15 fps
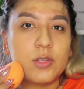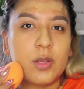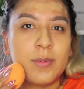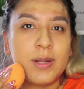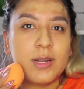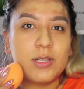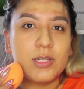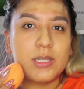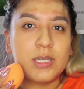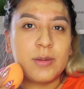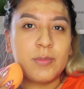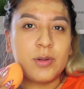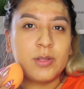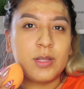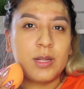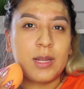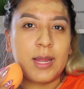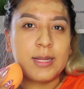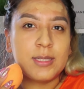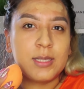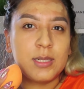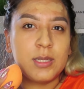So I'm gonna dimmer the
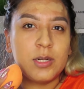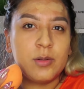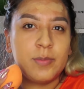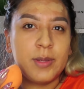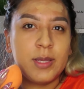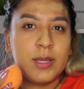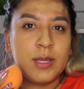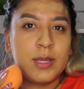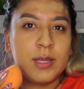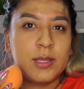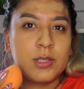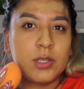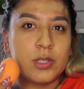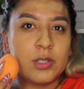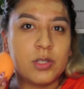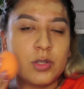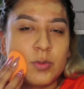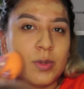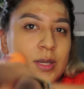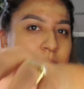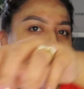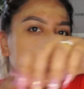lights a little bit just so
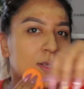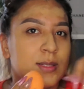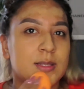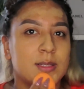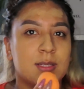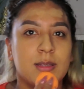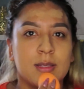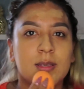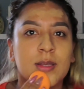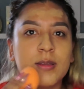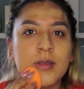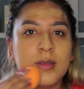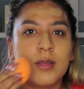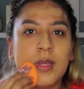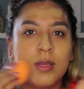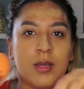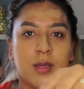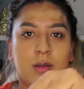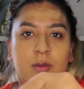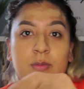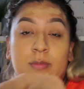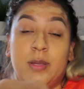you guys can see.
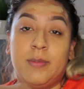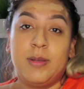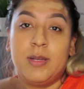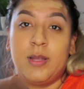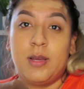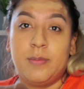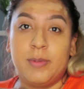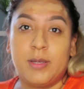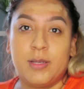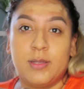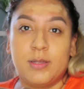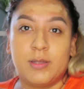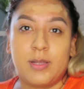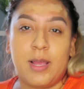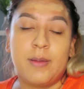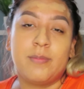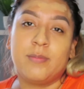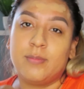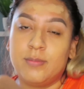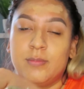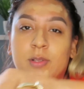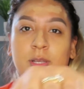Oh, maybe not because
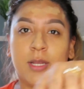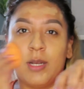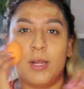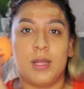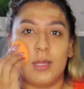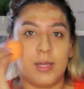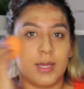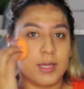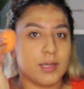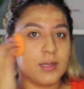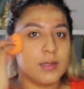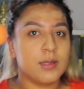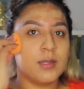I'm looking hell light.